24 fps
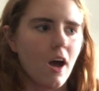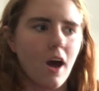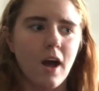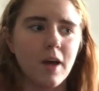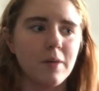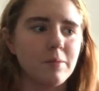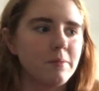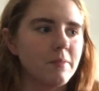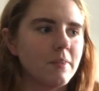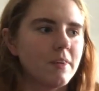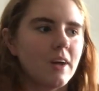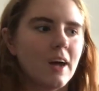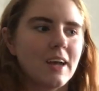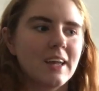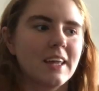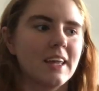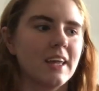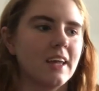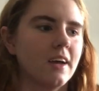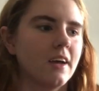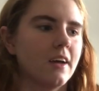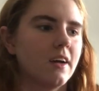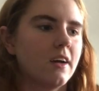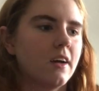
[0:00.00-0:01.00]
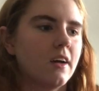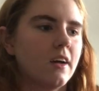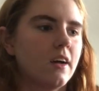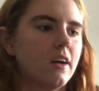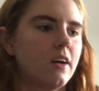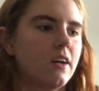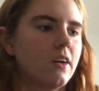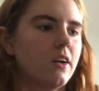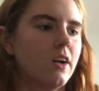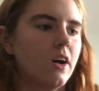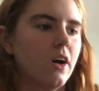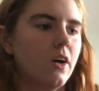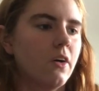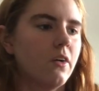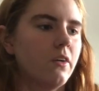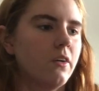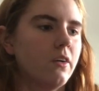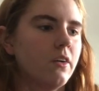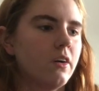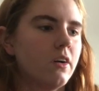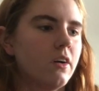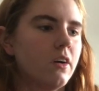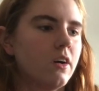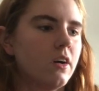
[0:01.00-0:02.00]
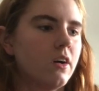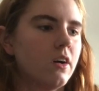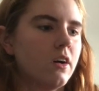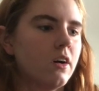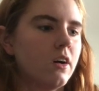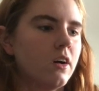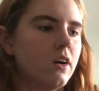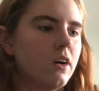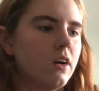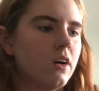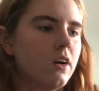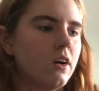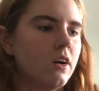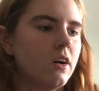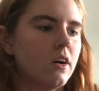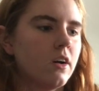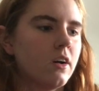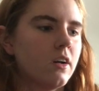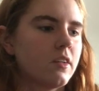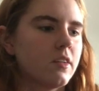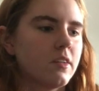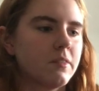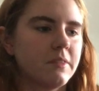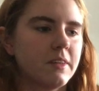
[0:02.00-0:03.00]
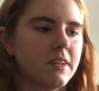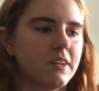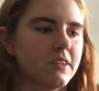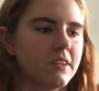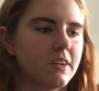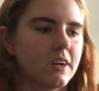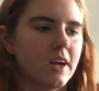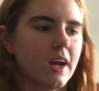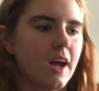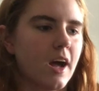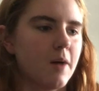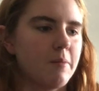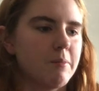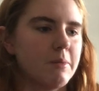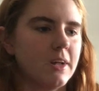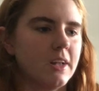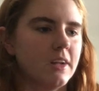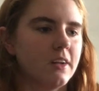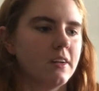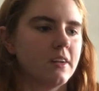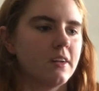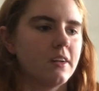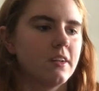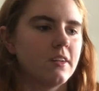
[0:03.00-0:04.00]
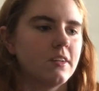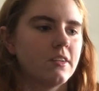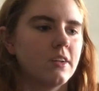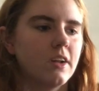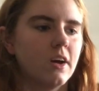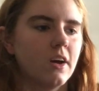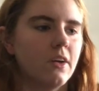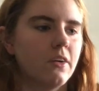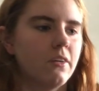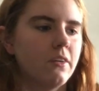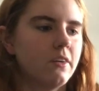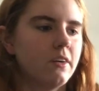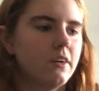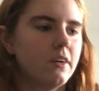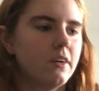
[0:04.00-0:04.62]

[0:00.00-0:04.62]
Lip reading: I can't. No. Something's gonna happen. No.